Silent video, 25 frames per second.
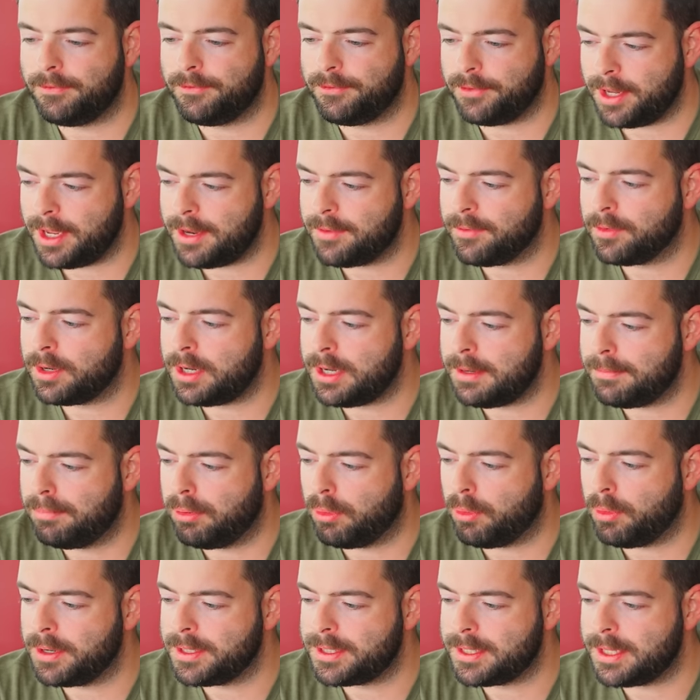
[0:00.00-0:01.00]
flavor he
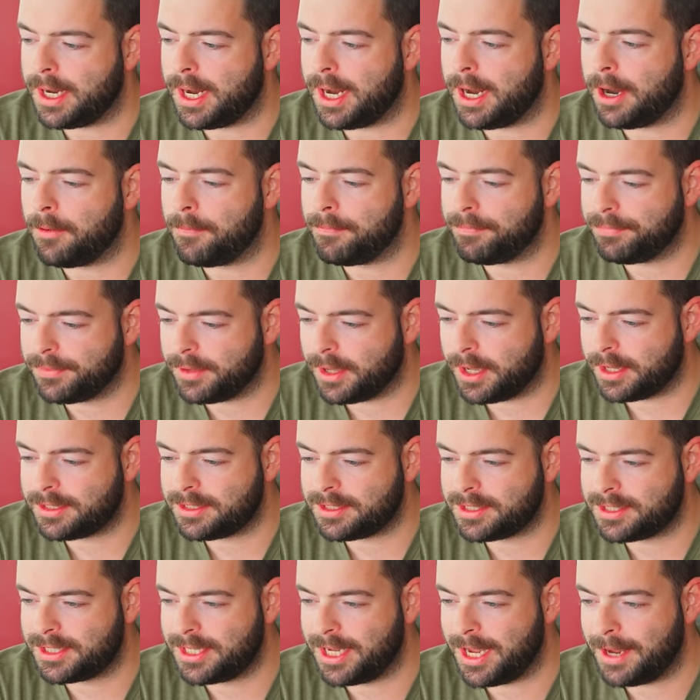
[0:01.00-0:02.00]
pointed out,
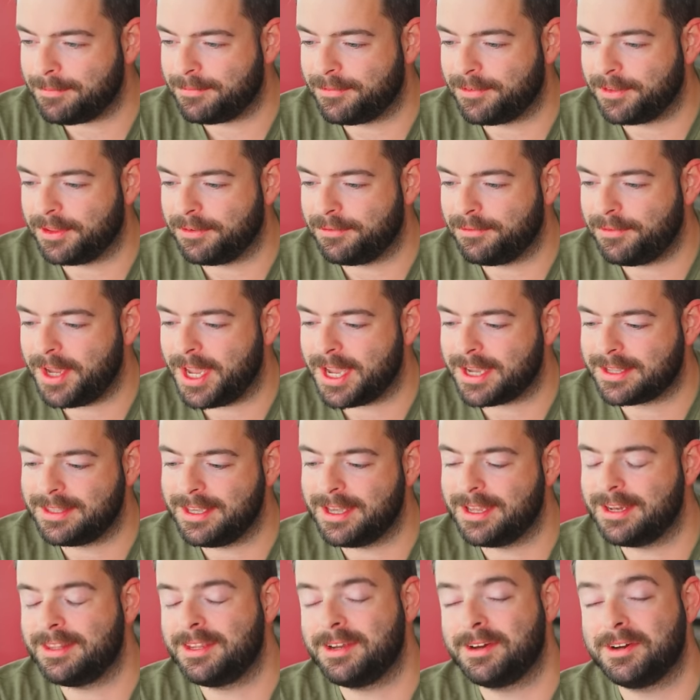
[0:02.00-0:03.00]
except for the fact
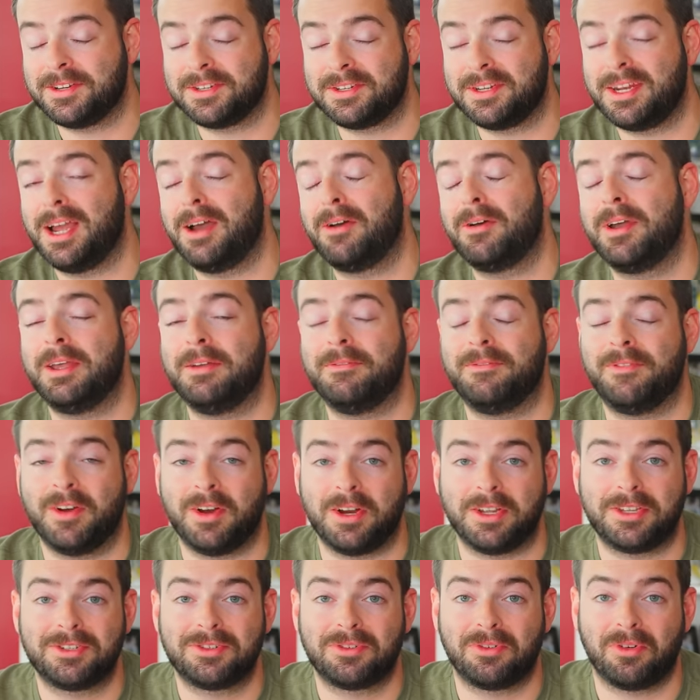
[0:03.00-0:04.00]
that there is now a
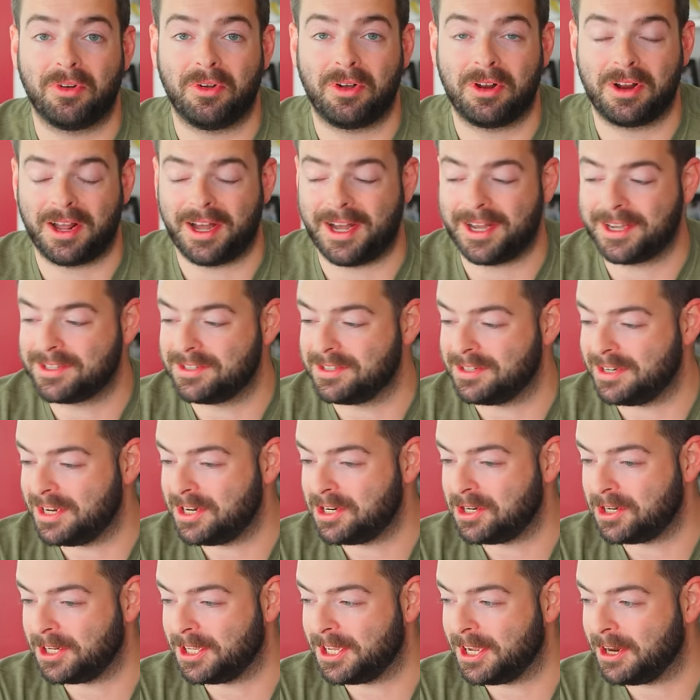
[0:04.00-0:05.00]
very strong oxidation